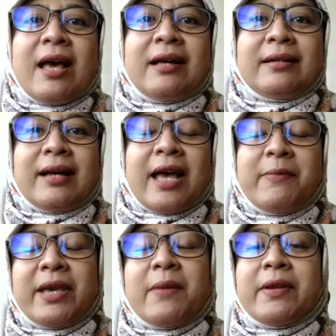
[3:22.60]
uh, I
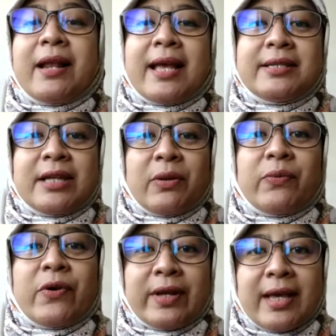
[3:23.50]
became realized that
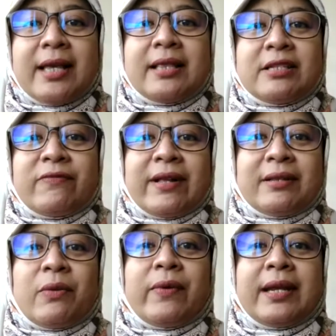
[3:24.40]
working in this
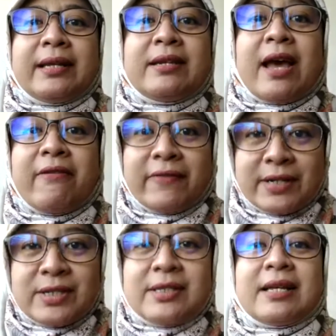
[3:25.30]
field, we need
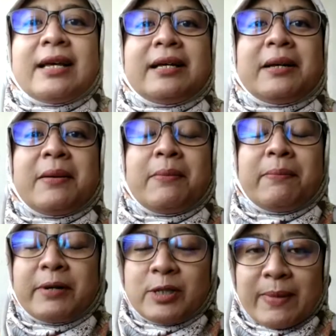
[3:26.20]
diverse uh,
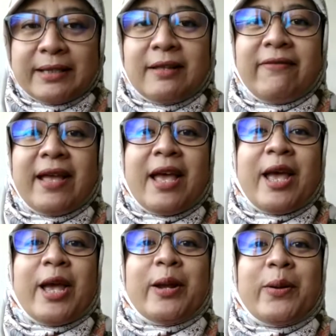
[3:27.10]
perspective
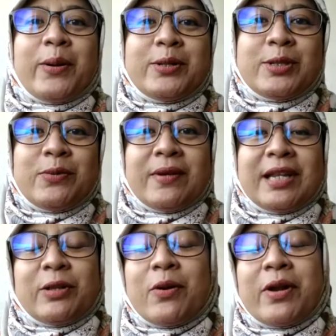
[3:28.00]
and also we
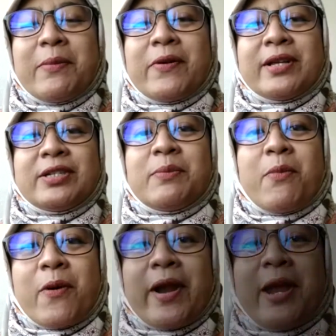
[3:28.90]
need collaboration
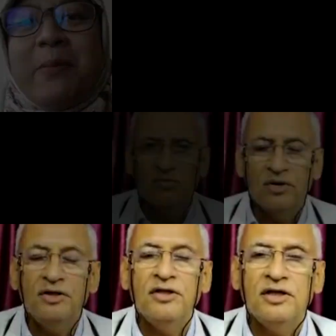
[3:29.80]
more and more. So
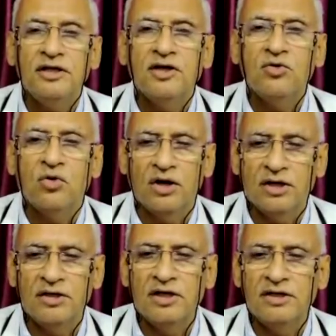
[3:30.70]
we need a
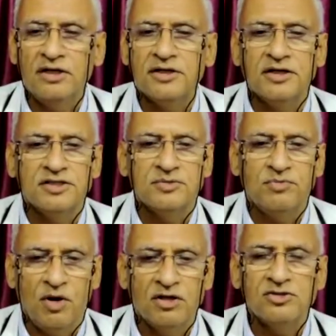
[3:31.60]
coordinated
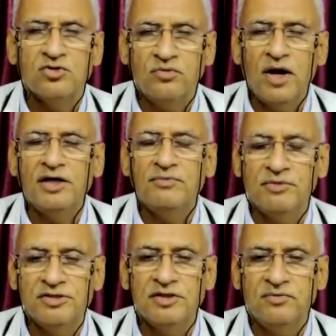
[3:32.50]
response to fight
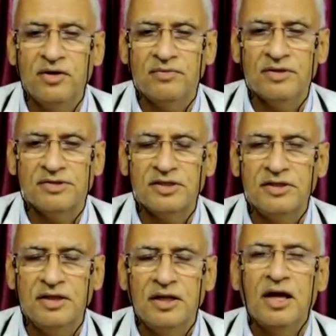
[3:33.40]

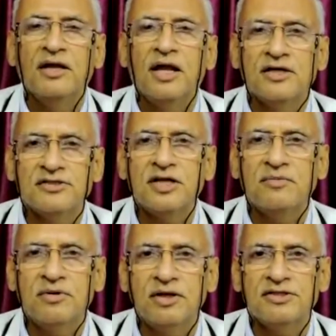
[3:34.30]
misinformation and
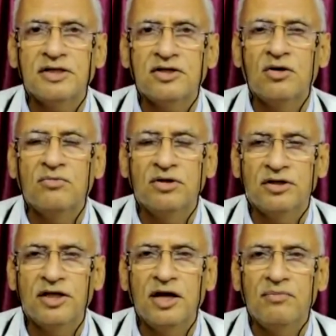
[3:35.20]
establish a
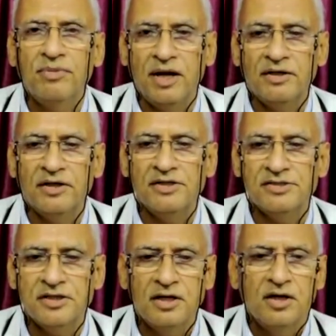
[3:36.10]
community of practice